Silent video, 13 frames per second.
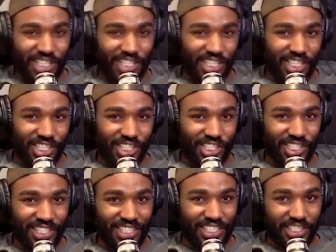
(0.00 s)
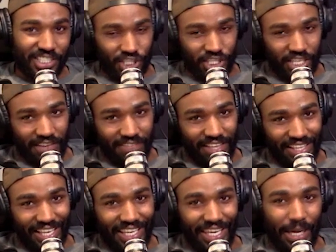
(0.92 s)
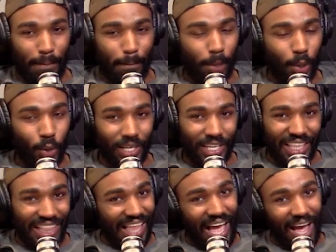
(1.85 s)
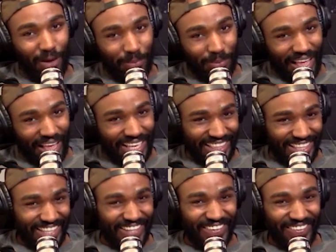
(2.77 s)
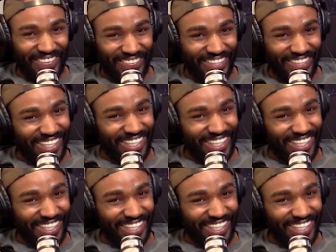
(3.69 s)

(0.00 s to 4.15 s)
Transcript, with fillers: she, she, she, does she have that like Cambodian, Lao black thing no, going? Where